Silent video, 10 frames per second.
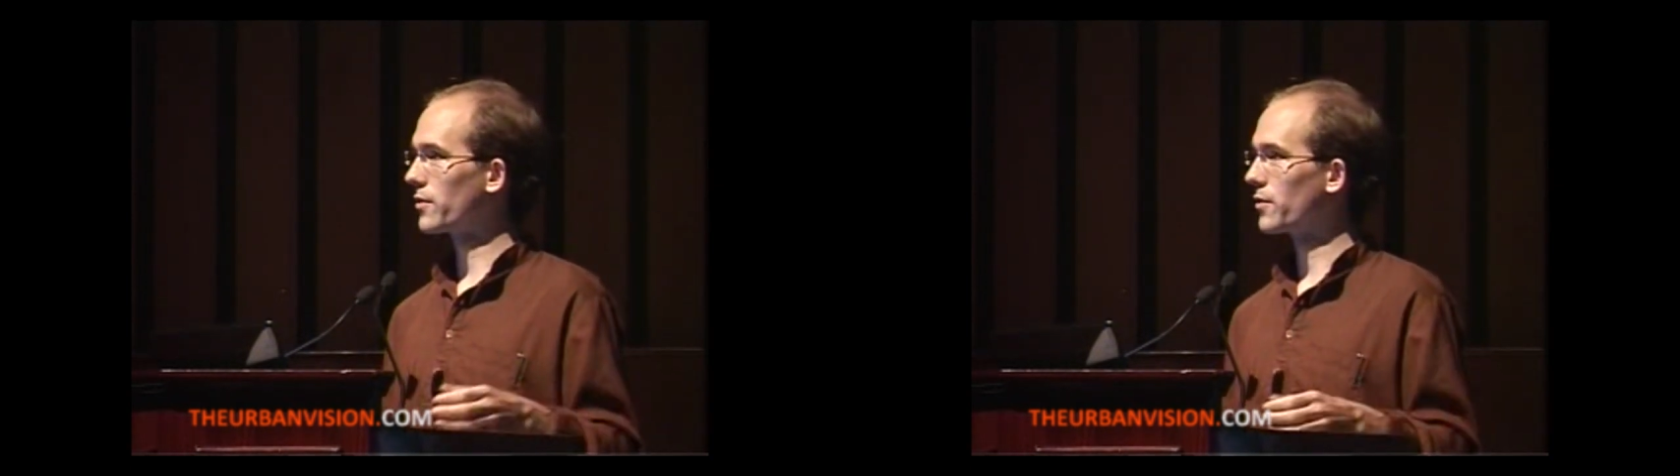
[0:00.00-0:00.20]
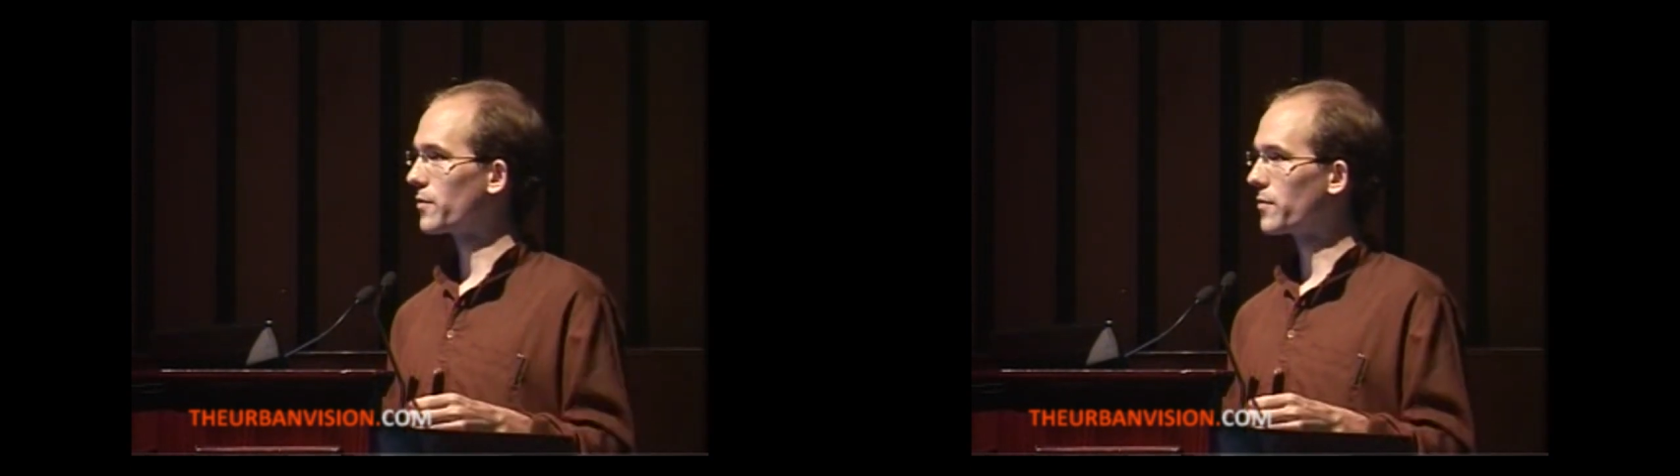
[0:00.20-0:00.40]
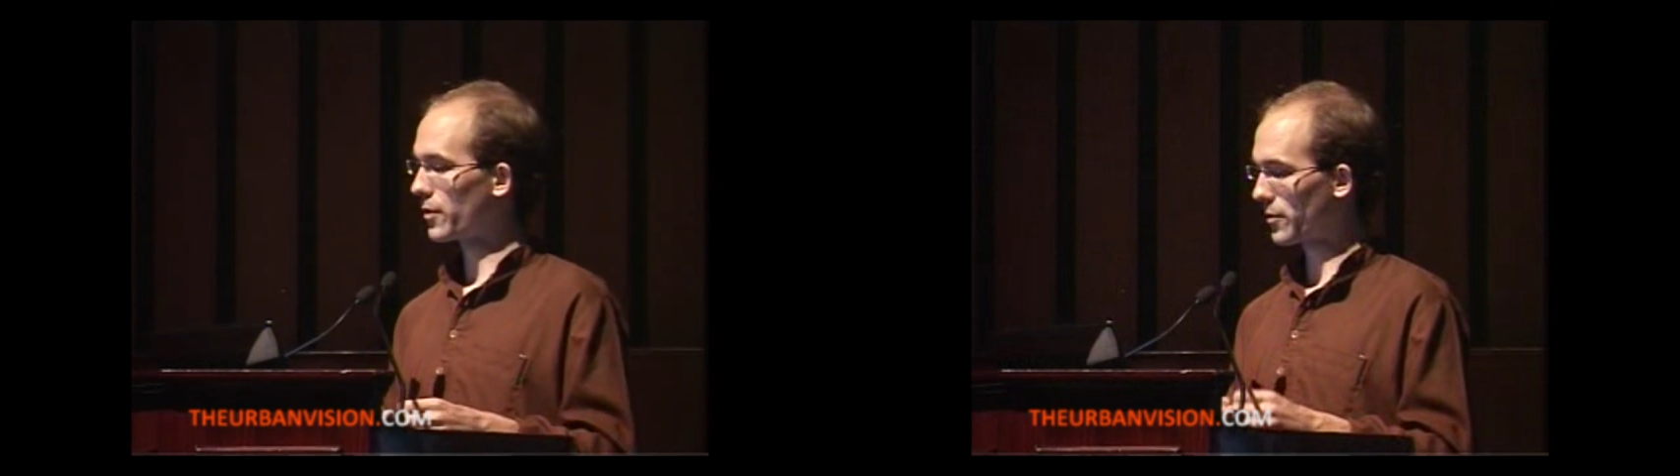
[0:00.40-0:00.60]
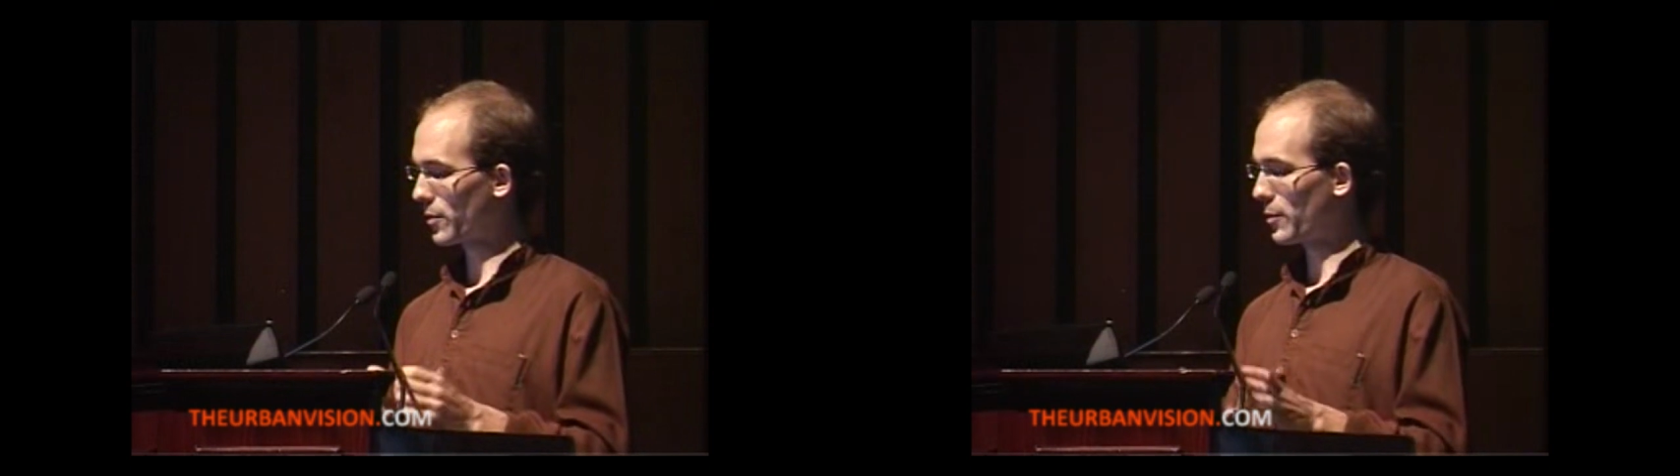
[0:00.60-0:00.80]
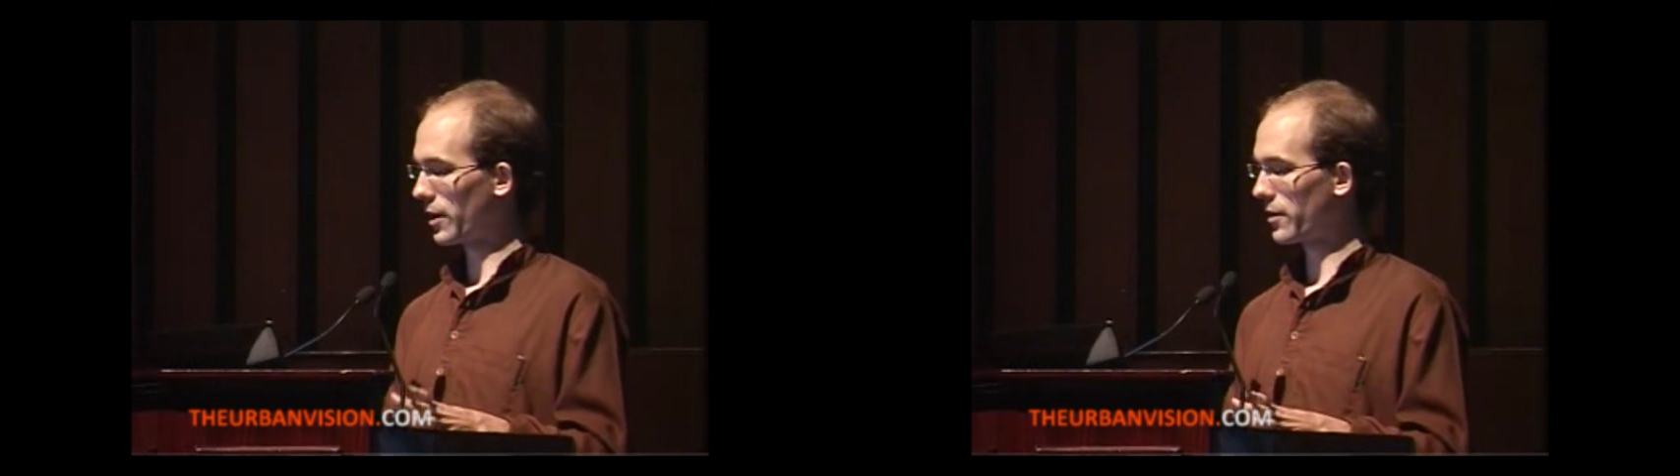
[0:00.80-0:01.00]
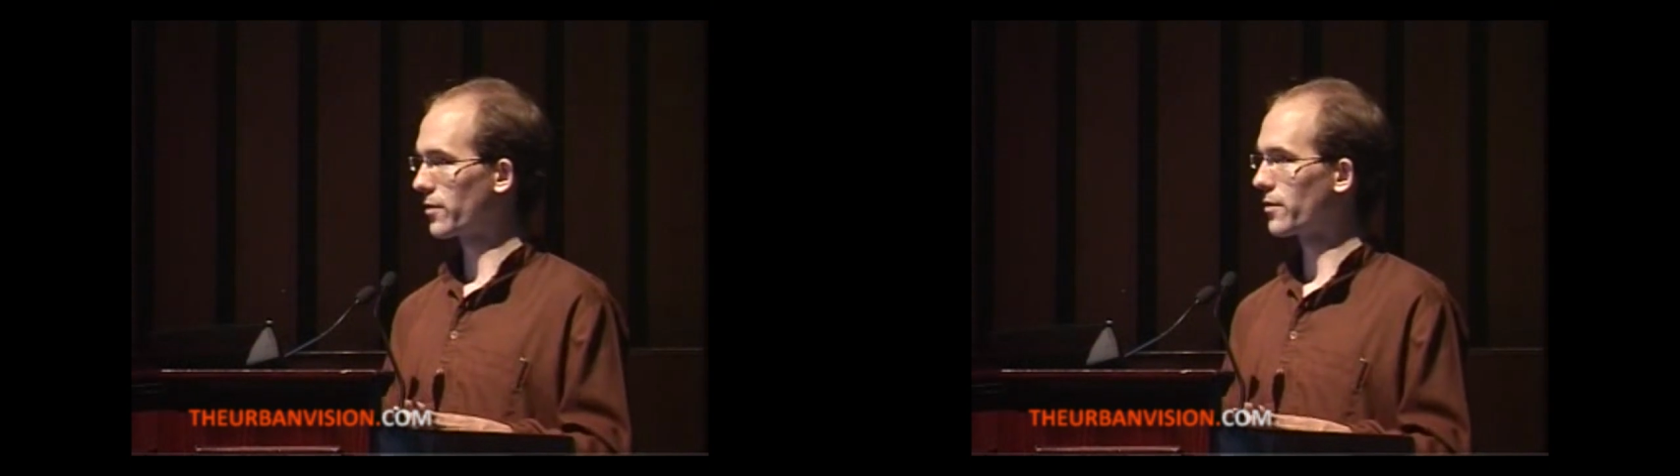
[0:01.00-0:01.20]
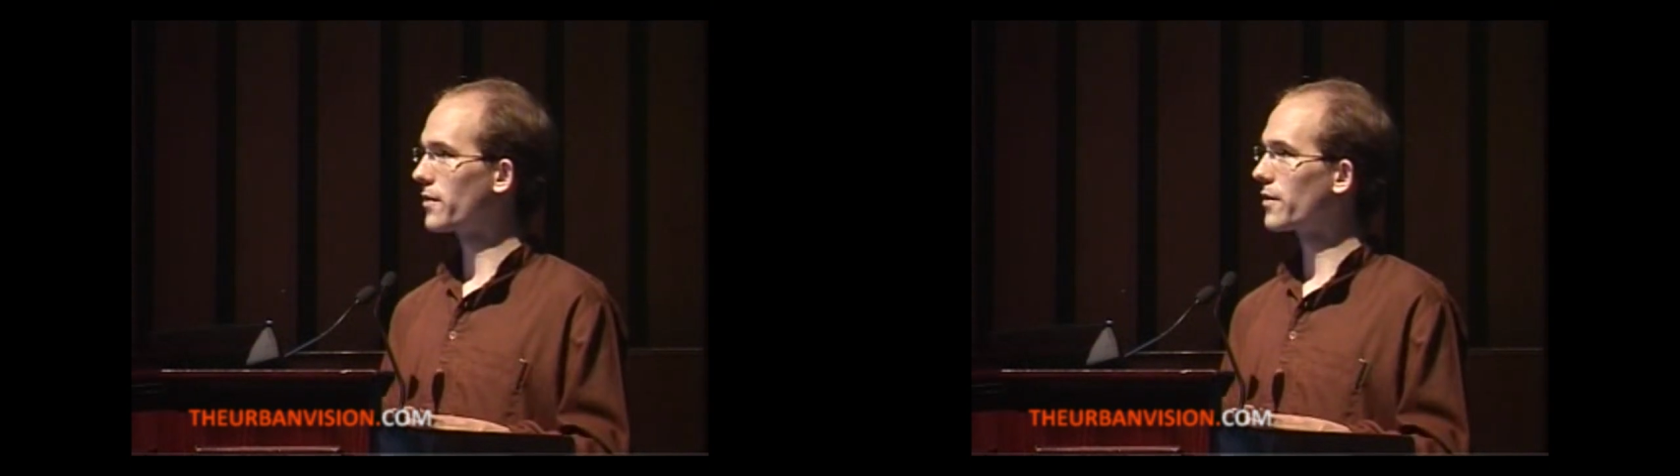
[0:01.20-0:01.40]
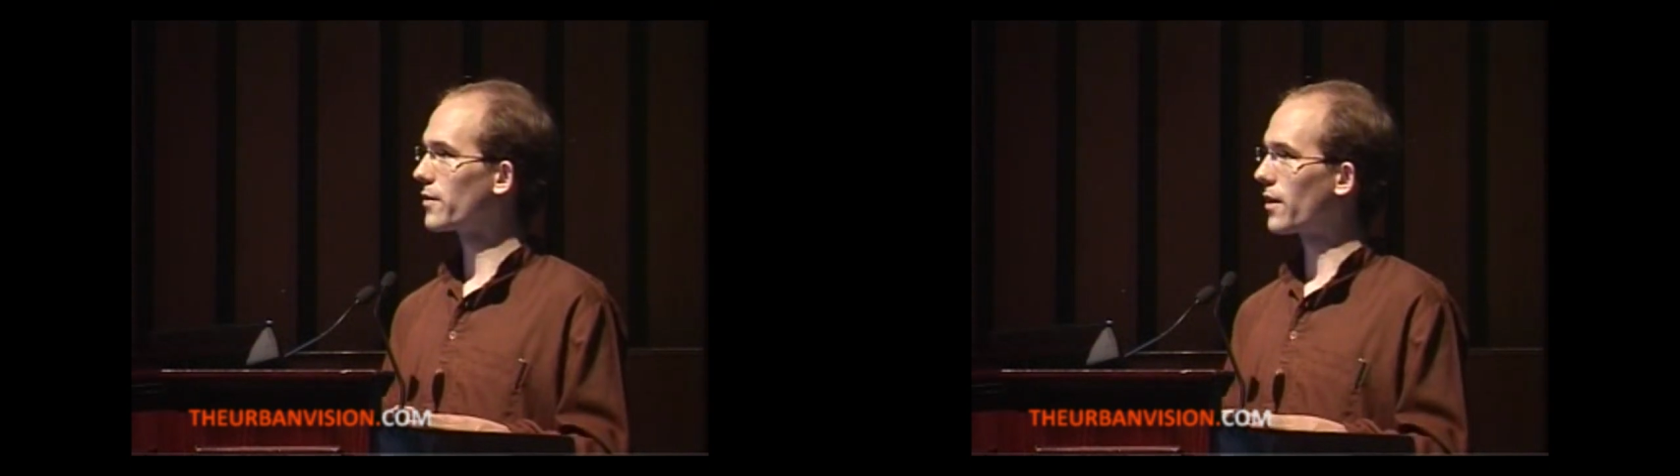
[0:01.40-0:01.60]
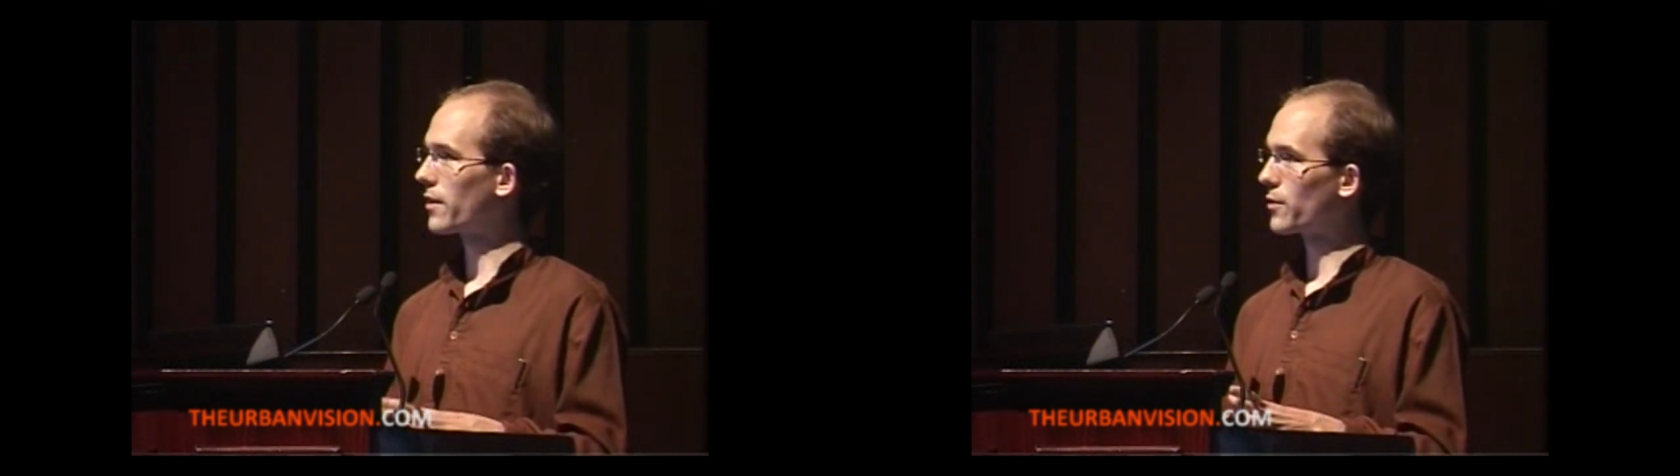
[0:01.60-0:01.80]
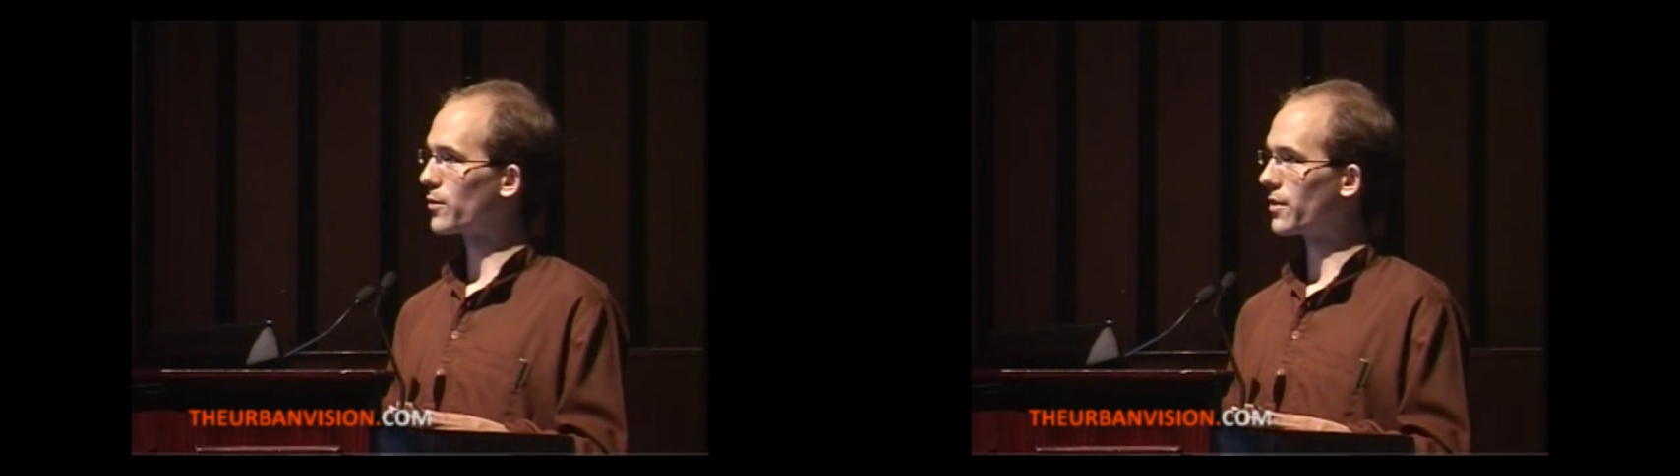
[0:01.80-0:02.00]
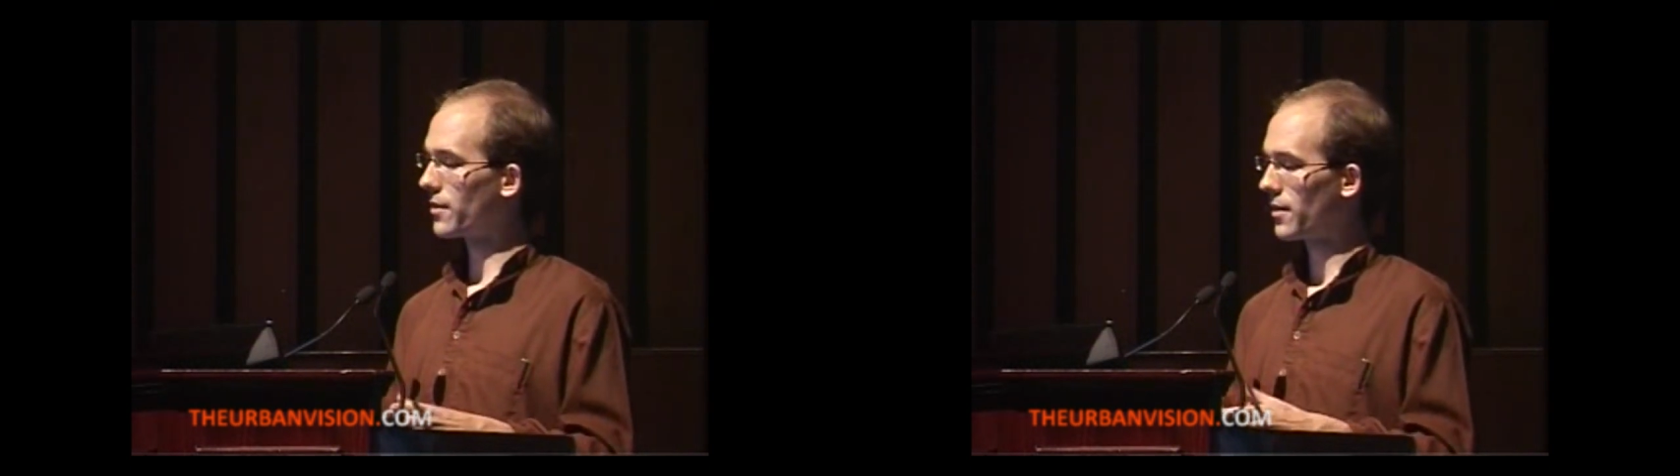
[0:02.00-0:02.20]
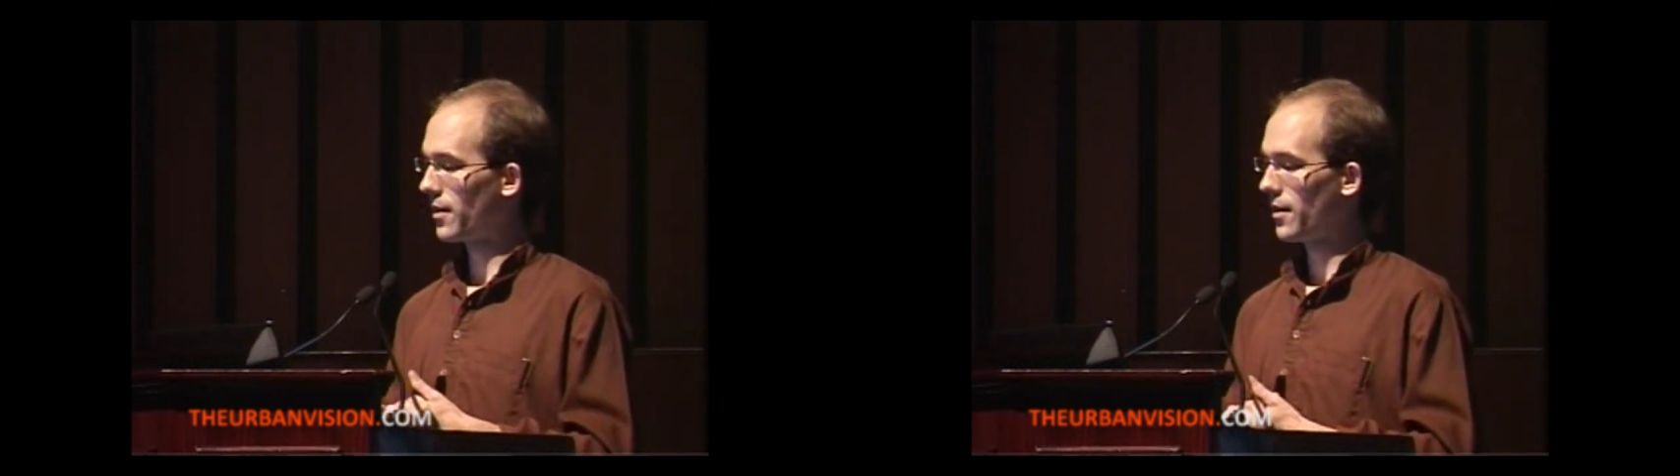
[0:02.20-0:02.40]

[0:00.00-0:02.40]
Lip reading: So first we make sure that there are adequate